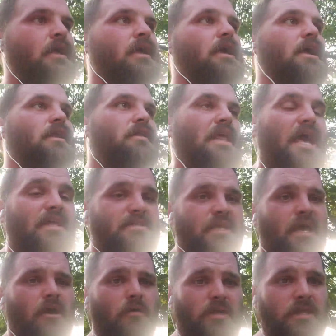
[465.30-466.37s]
And that's
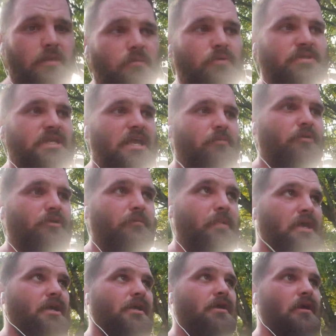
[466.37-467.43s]
how he was able to
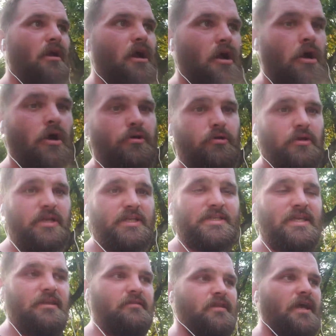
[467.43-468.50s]
make
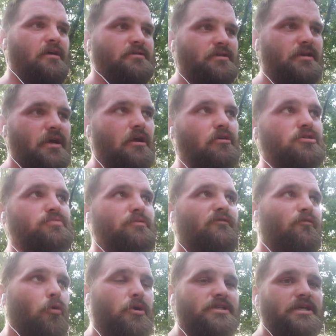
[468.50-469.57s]
$110,000
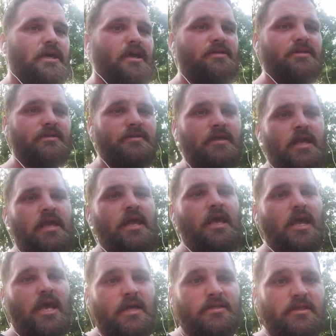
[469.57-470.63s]
before taxes
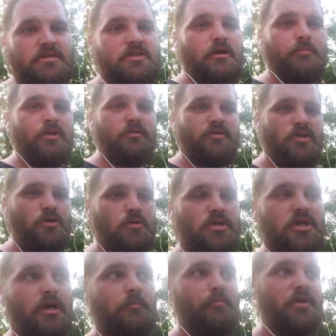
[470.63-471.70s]
as a W-2
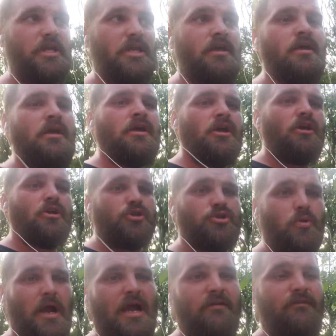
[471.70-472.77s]
company
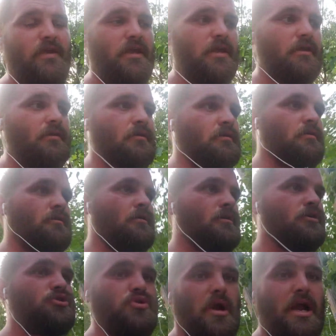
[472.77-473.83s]
dry van
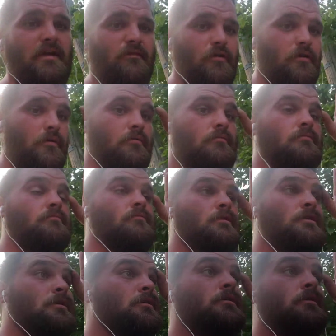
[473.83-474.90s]
driver.
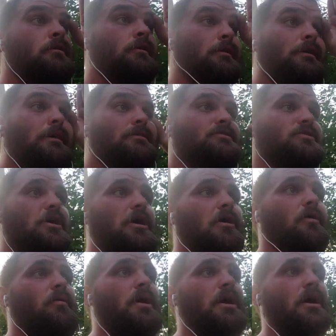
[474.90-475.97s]

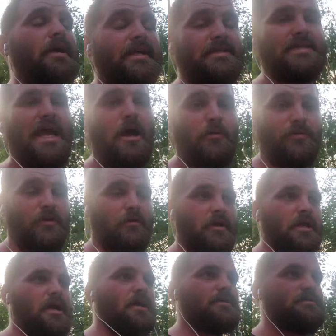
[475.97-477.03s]
So it's out there,
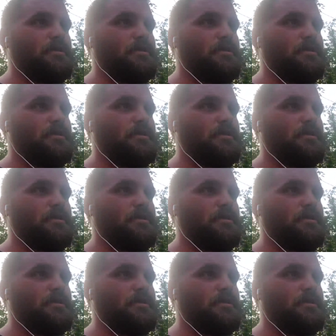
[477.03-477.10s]
guys.